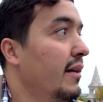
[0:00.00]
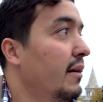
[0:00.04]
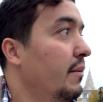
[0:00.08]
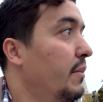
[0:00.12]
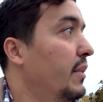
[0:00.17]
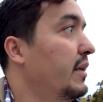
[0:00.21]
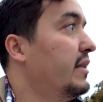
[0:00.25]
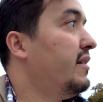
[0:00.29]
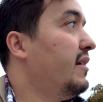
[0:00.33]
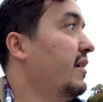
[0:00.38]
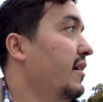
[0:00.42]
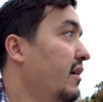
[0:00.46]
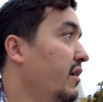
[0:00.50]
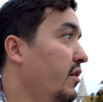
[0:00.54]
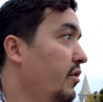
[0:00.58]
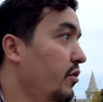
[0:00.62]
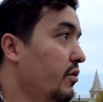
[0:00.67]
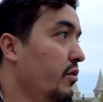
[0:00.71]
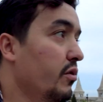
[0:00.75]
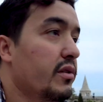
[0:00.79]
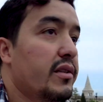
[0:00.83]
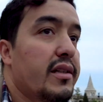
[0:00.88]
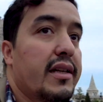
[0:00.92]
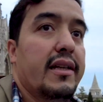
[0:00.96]
But yeah, you
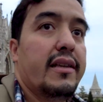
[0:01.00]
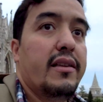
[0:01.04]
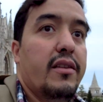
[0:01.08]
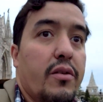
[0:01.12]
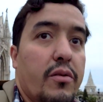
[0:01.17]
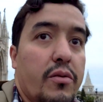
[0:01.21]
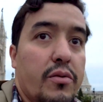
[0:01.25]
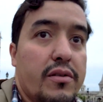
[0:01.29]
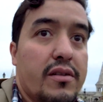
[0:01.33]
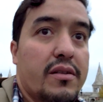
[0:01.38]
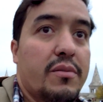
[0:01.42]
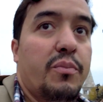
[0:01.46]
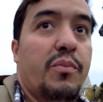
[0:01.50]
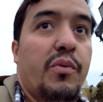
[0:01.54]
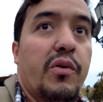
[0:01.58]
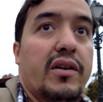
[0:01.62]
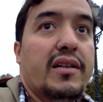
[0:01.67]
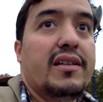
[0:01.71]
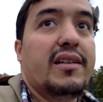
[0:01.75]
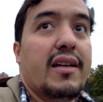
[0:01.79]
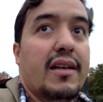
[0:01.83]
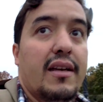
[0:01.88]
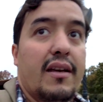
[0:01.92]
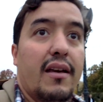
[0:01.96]
don't get those
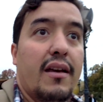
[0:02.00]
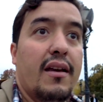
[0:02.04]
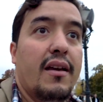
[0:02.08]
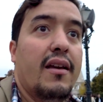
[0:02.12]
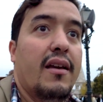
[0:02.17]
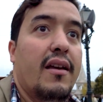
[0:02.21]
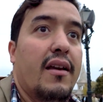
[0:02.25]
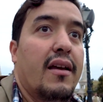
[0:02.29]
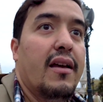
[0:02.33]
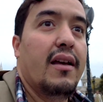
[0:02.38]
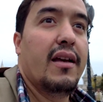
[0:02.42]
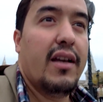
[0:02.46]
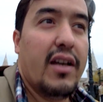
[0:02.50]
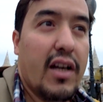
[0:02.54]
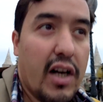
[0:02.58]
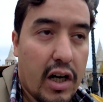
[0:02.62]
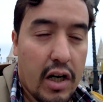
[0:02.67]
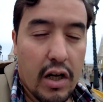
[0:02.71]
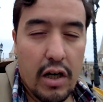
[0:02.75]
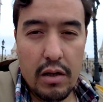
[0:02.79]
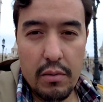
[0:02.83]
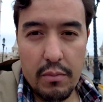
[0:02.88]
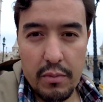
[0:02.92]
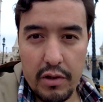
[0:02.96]
pretty
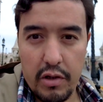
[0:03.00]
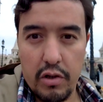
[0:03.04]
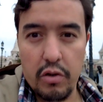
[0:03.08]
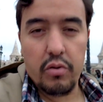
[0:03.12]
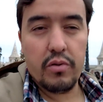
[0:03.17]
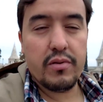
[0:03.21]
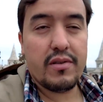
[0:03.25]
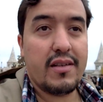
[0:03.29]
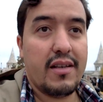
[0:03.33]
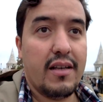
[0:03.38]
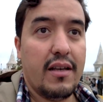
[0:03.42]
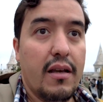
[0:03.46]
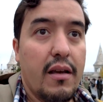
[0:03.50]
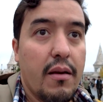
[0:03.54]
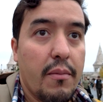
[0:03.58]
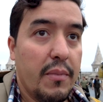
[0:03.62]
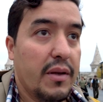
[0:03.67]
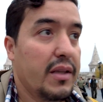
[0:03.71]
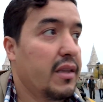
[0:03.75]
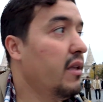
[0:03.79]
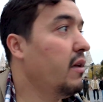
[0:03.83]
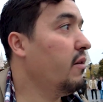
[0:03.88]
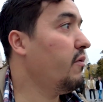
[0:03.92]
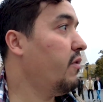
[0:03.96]
calm, cozy
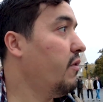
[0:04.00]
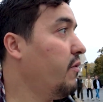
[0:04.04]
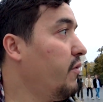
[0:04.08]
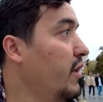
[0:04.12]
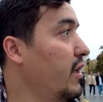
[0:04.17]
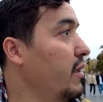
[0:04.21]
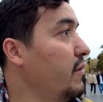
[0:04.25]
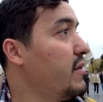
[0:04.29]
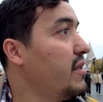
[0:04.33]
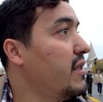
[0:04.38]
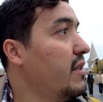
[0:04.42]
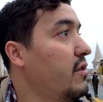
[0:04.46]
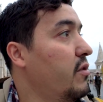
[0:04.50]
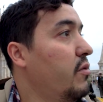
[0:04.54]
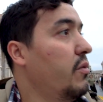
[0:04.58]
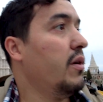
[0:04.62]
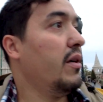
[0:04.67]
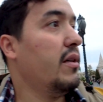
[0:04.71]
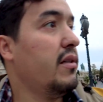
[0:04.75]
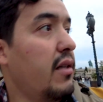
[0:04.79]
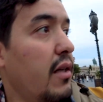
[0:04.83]
medieval vibes that you get